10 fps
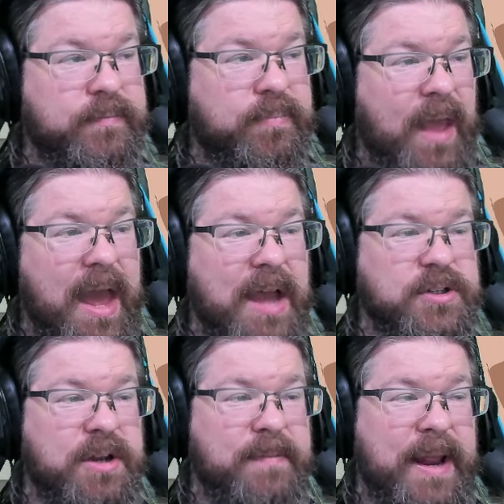I
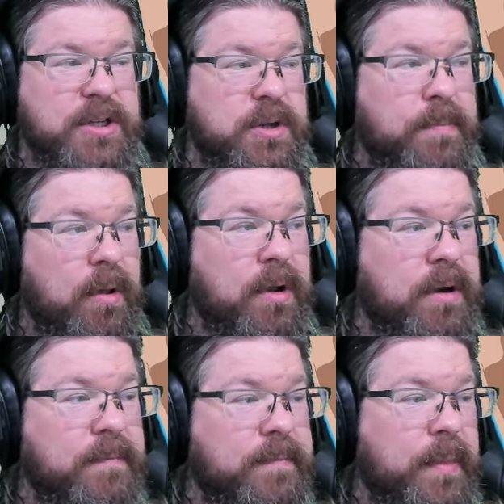actually did manage to pull
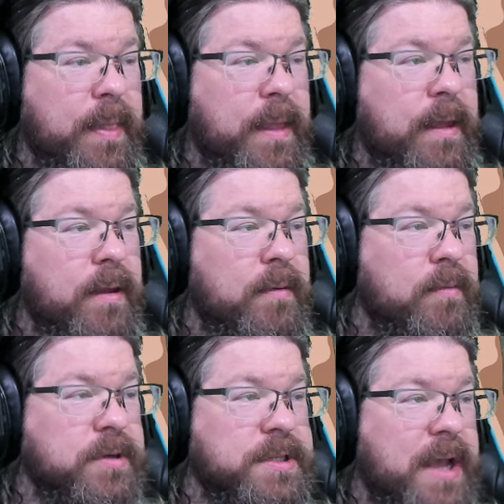her.
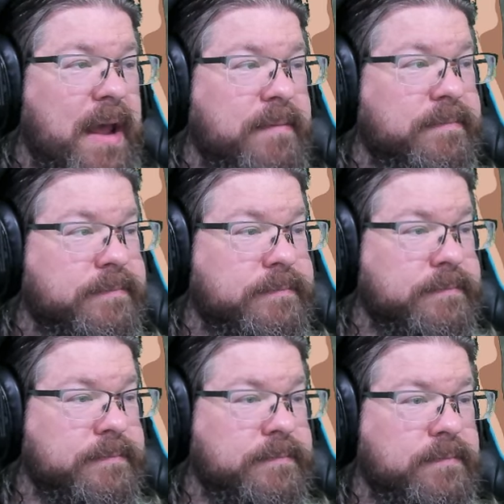Where's she at?
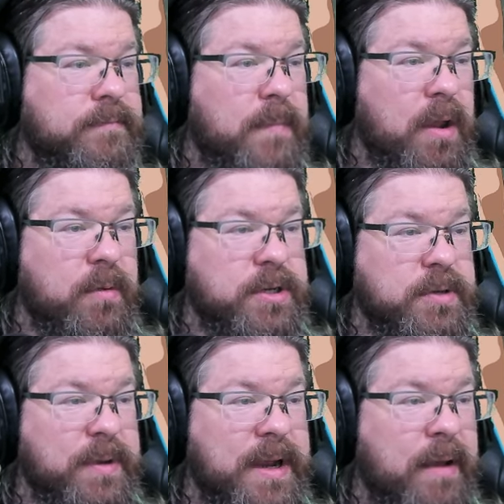I don't know where she
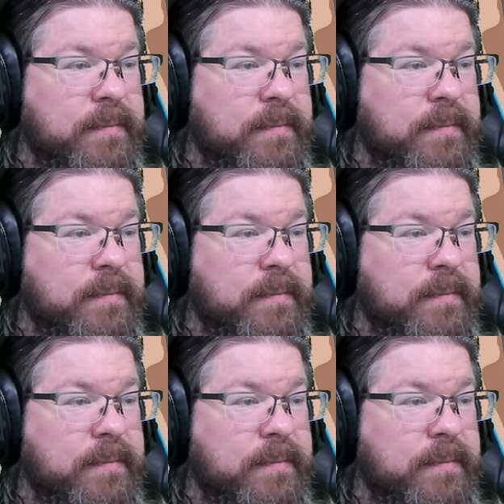went now.